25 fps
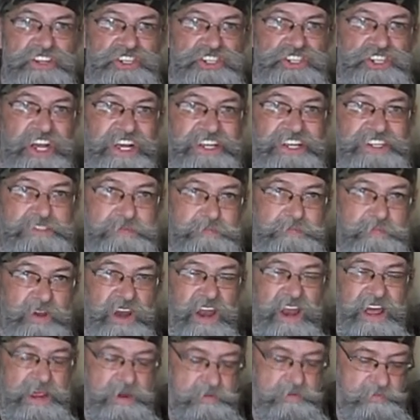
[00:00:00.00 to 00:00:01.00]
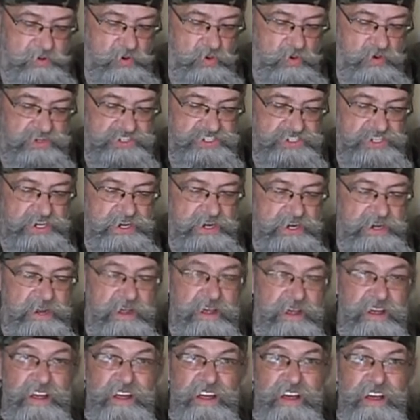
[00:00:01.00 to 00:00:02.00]
chest plate portion
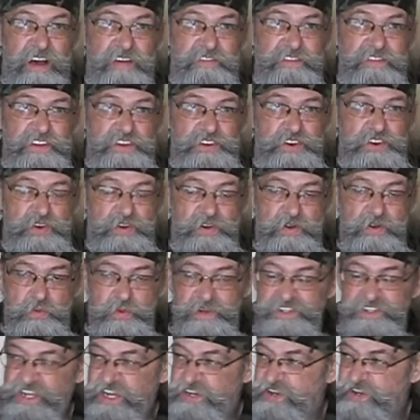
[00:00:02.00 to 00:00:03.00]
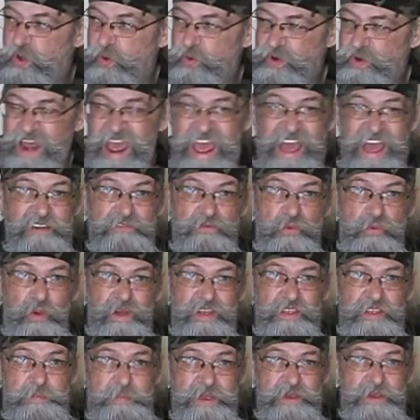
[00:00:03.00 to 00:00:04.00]
of the turtle, which I don't have
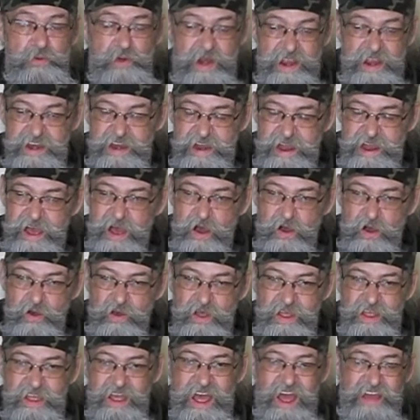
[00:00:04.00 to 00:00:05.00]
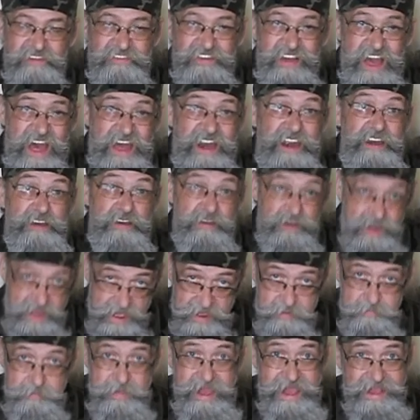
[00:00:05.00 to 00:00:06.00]
with me right now. I've got it
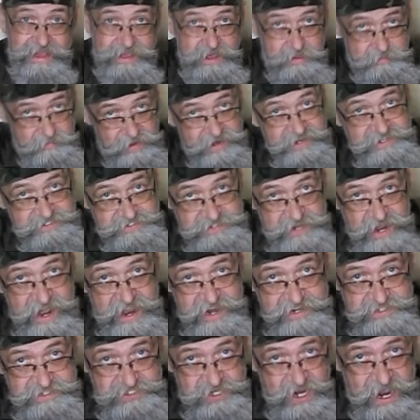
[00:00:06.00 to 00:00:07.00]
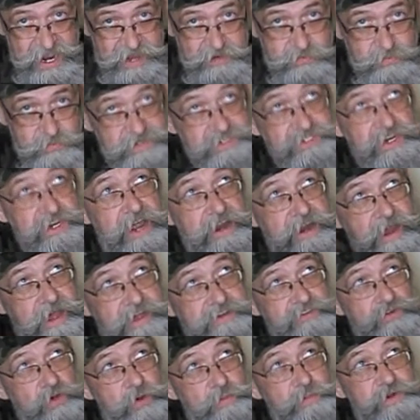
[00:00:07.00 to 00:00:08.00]
back at my sty shack, which on
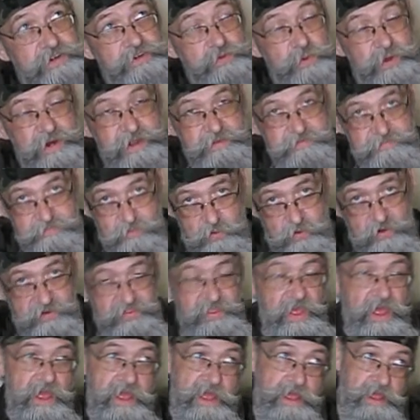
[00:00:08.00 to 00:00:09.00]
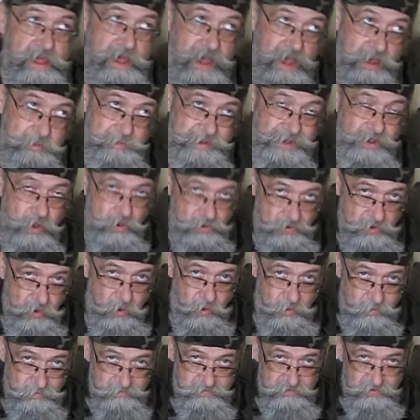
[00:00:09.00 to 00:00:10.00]
October 24th, I'll be going
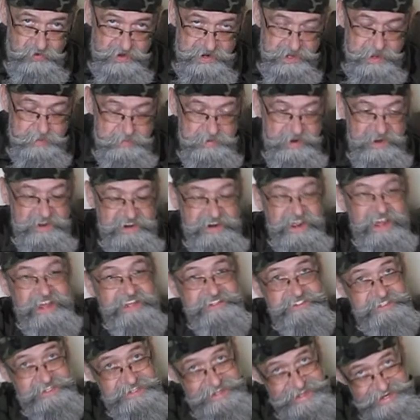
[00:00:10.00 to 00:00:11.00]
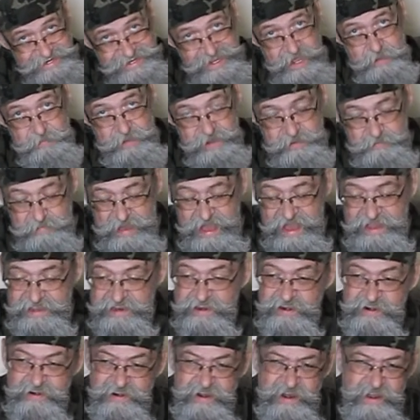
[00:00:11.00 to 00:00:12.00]
home for a couple of days and then coming back
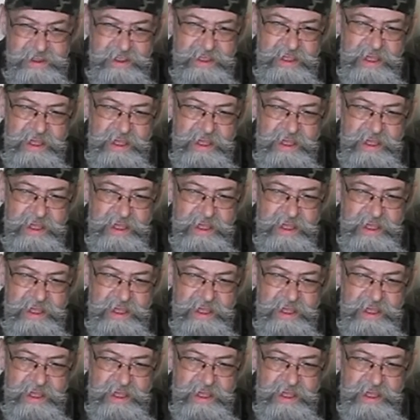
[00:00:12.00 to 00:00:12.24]
here.